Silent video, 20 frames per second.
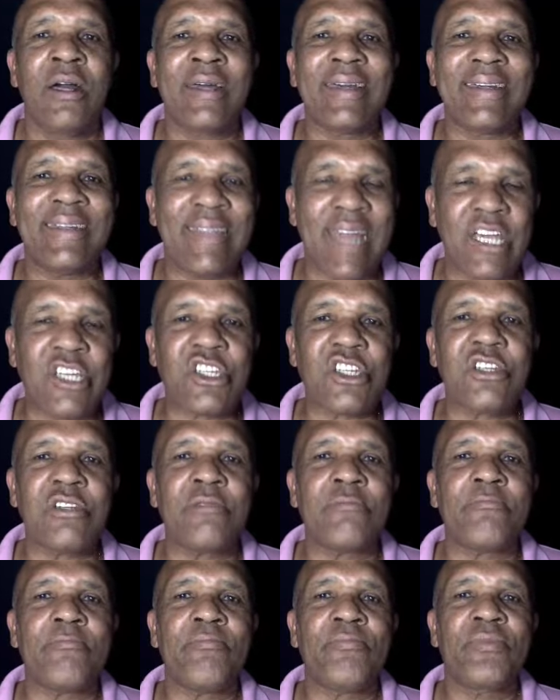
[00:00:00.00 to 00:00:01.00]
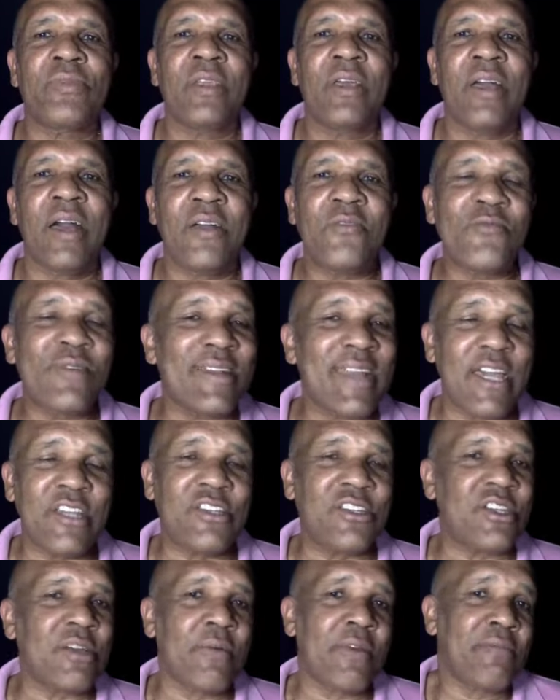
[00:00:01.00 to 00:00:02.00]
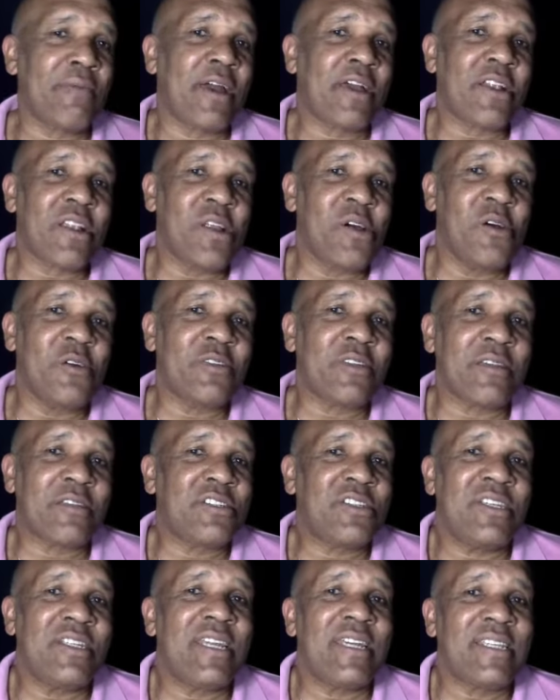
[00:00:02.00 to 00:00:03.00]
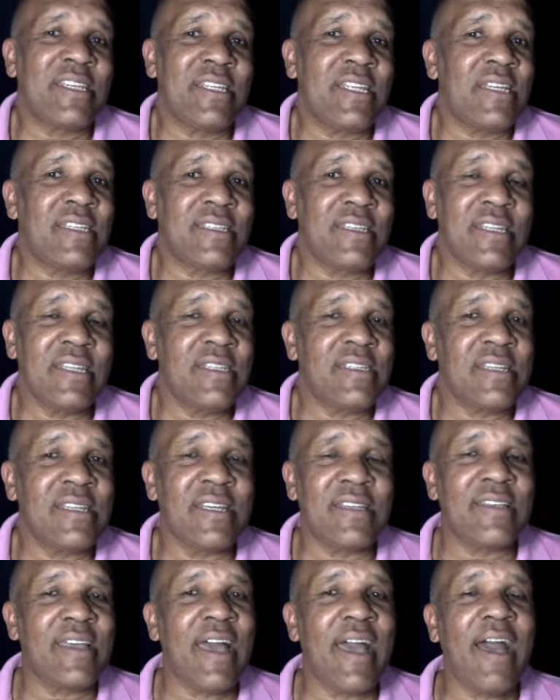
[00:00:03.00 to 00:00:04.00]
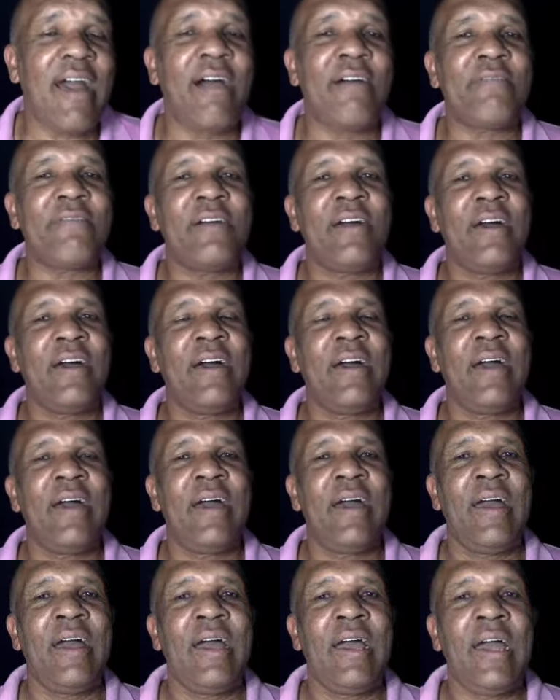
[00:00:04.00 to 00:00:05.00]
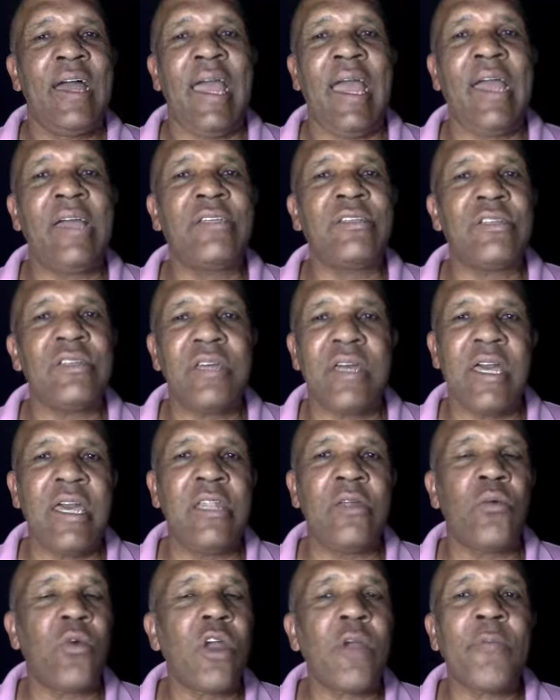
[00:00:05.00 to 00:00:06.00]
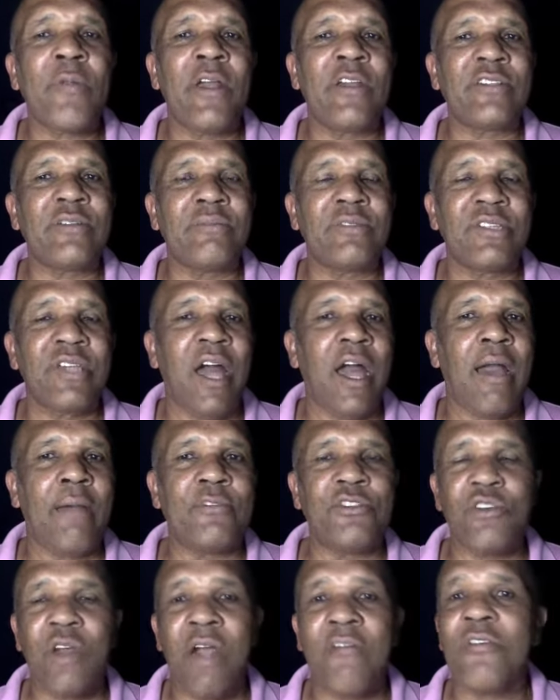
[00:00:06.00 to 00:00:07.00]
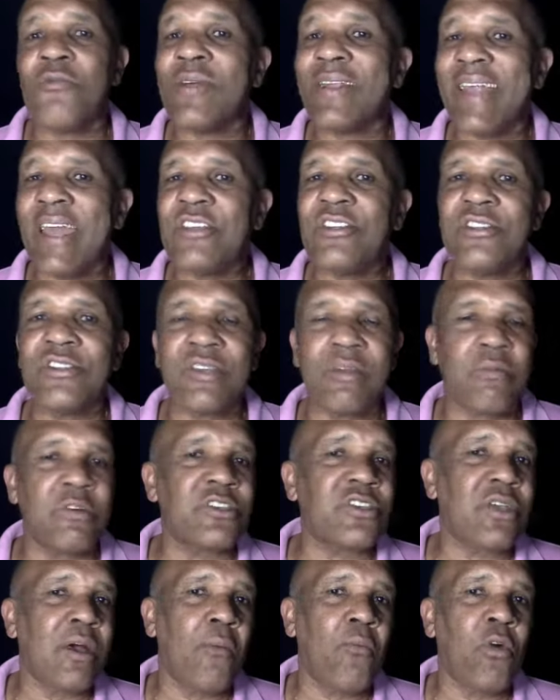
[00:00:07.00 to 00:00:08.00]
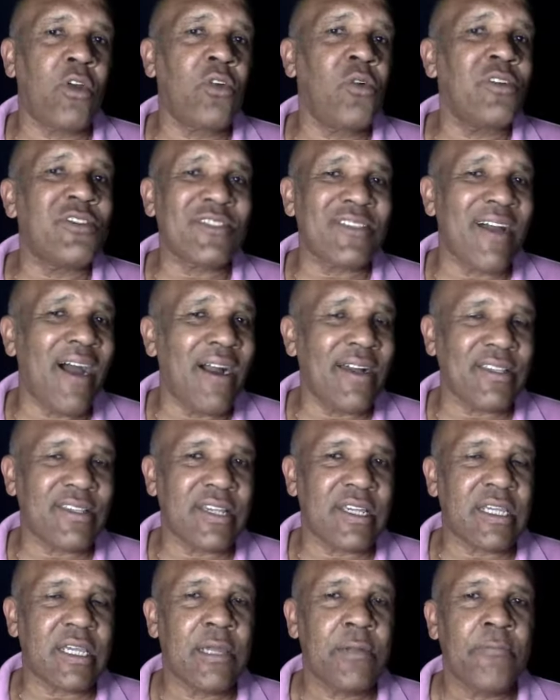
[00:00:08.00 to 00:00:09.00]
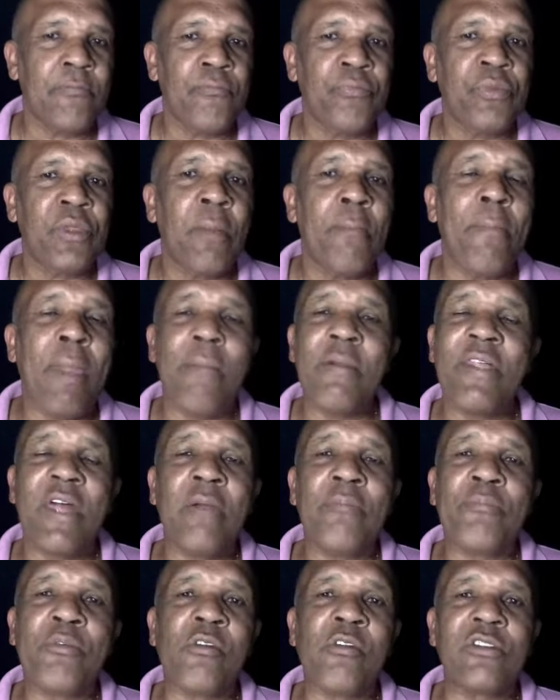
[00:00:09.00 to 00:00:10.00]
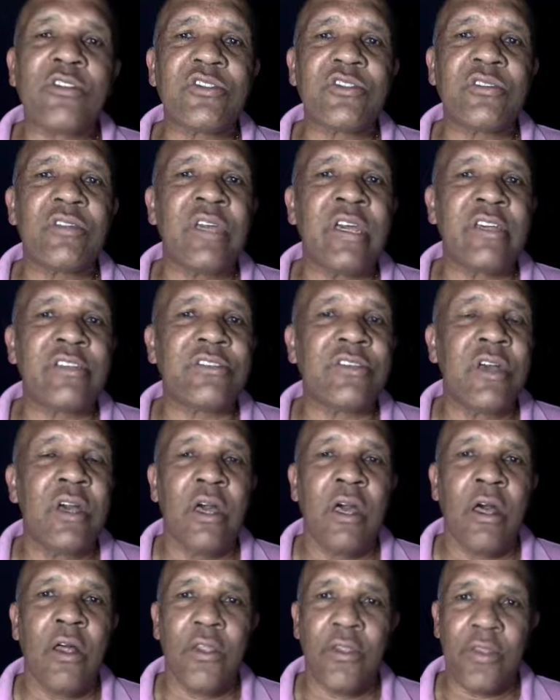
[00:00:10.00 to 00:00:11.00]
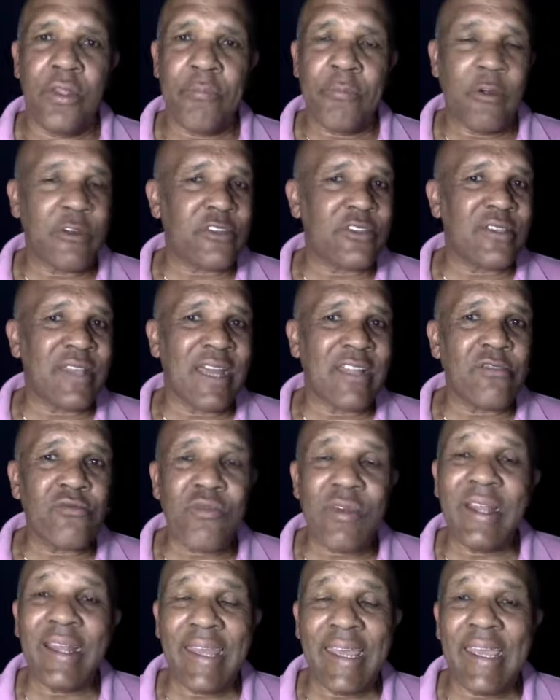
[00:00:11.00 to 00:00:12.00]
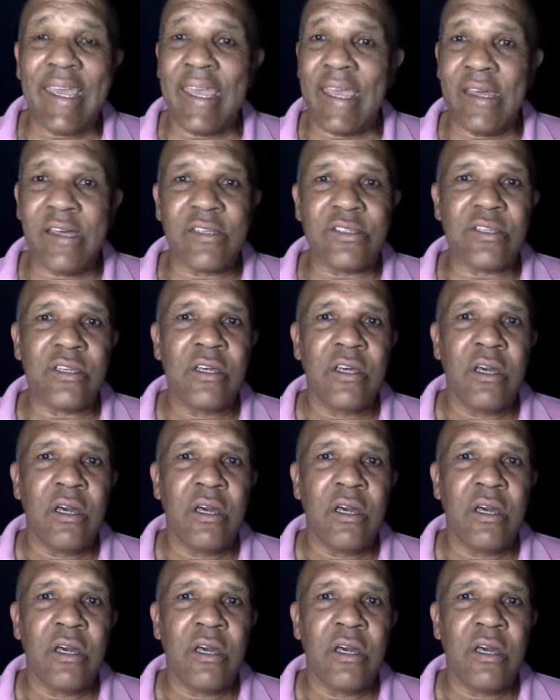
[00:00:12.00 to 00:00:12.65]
connection and relationship with my clothes that she doesn't have. And in the workplace, sometimes you have a relationship with someone who is toxic. Maybe that person is the person that really is,